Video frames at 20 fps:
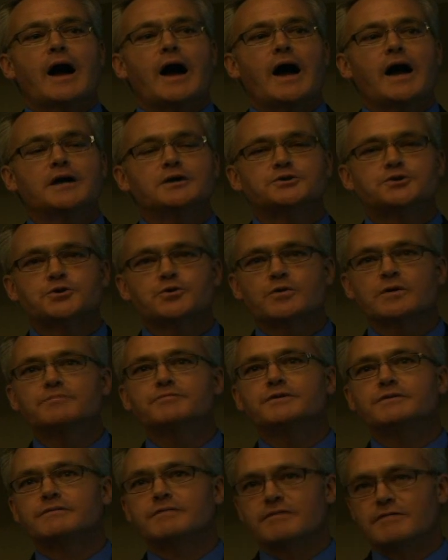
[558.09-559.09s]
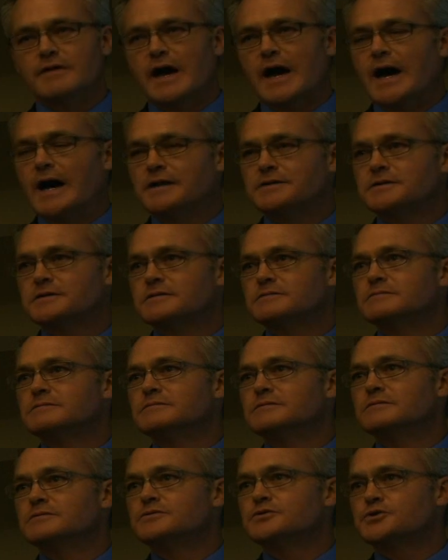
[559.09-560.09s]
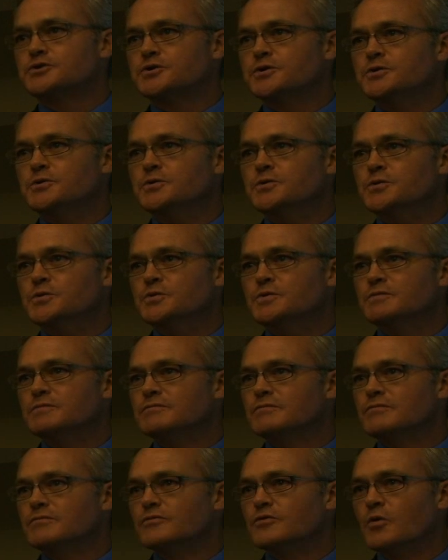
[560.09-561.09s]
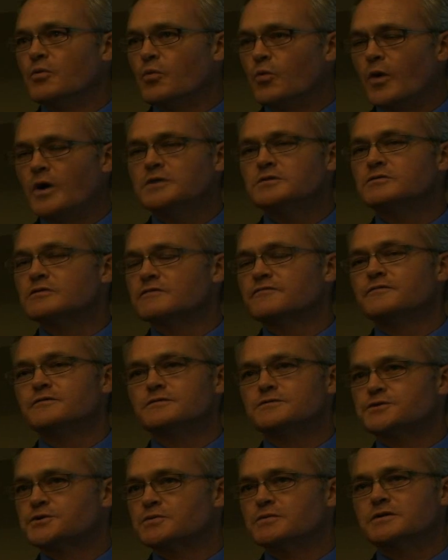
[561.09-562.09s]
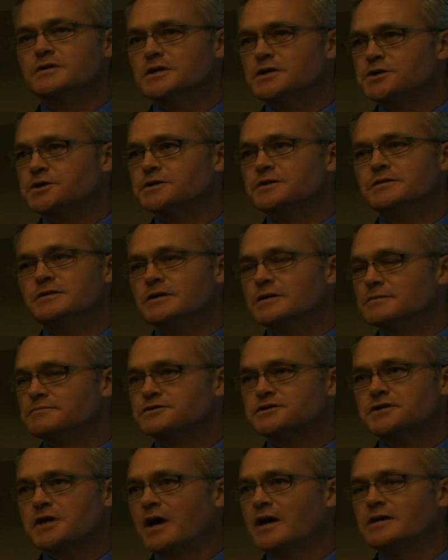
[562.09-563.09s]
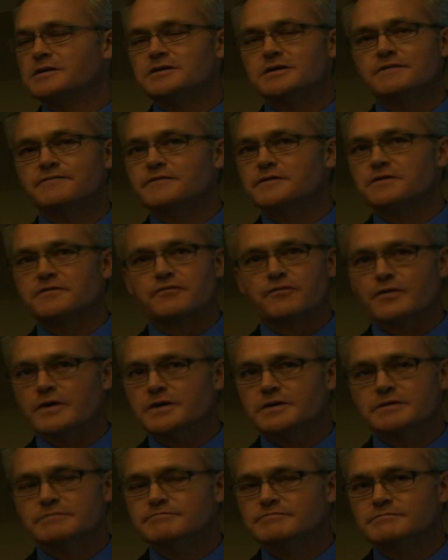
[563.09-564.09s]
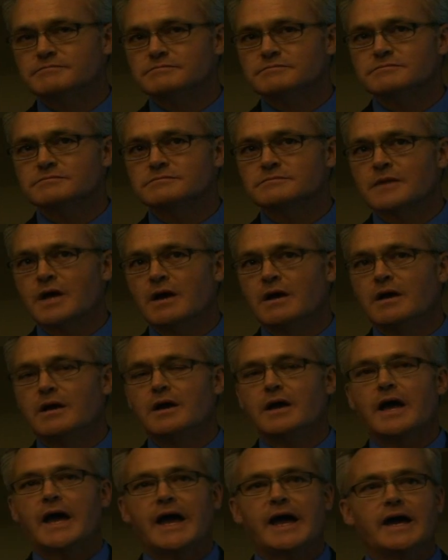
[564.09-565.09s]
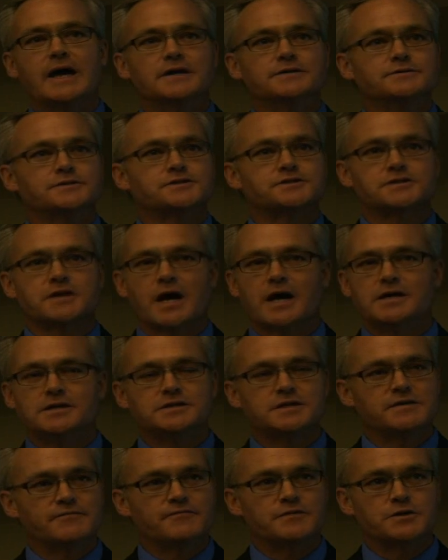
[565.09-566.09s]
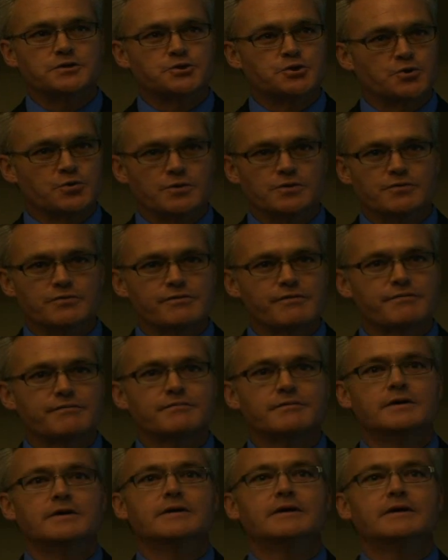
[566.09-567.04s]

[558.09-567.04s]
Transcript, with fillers: I attribute that to the wonderful tradition of scientific freedom and scientific truth